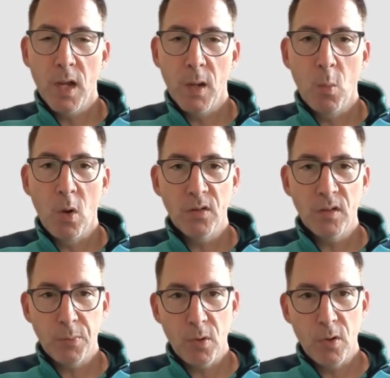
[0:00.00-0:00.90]
And once
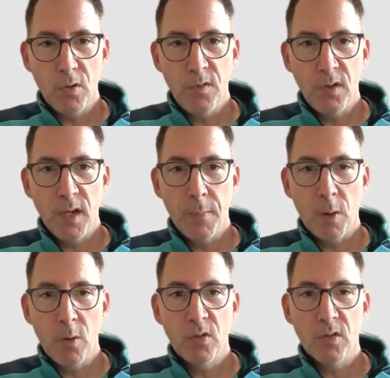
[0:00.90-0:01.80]
approved, it
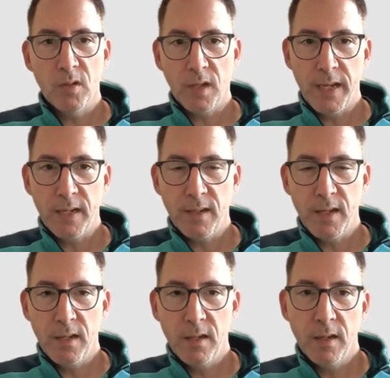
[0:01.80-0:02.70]
posts to
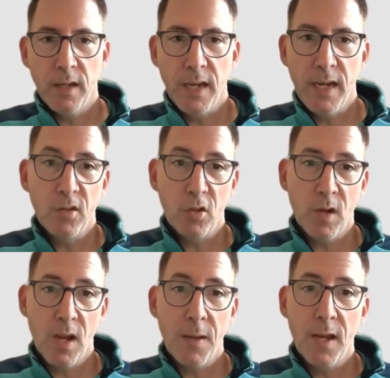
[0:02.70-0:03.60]
LinkedIn,
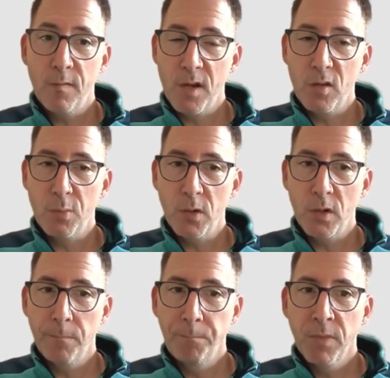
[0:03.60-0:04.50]
Instagram, and Facebook.
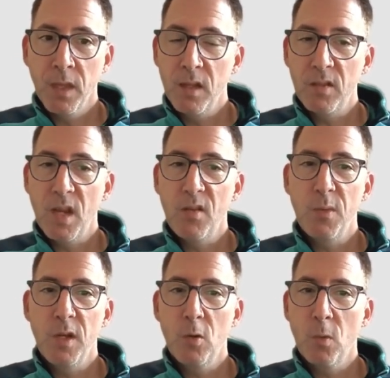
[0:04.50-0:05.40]
This saves me
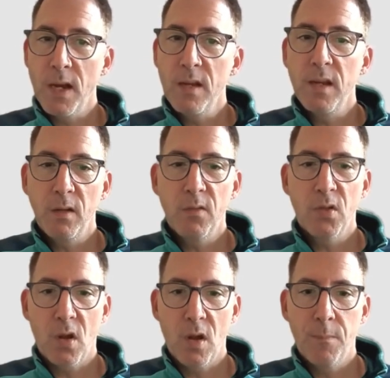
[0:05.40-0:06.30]
a great deal of
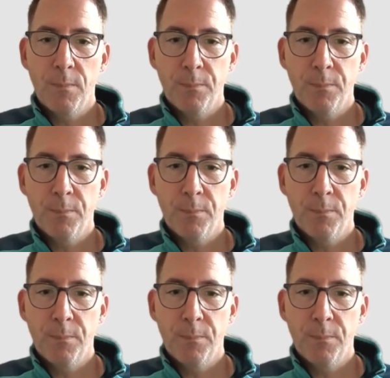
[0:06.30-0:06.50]
time.